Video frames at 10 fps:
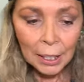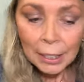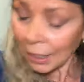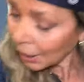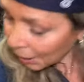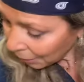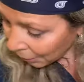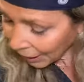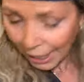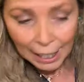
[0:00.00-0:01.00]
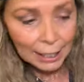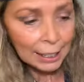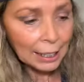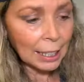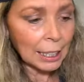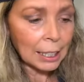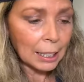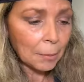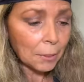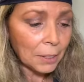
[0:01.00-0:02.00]
This is good for cats.
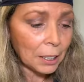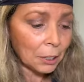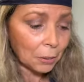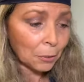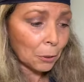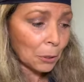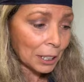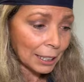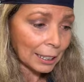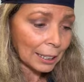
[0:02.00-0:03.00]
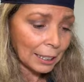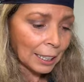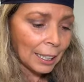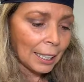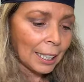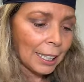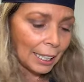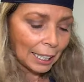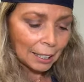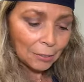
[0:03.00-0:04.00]
Some of it is good for horses
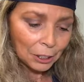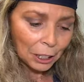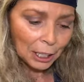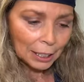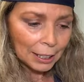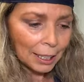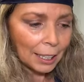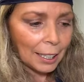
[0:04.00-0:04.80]
and for dogs.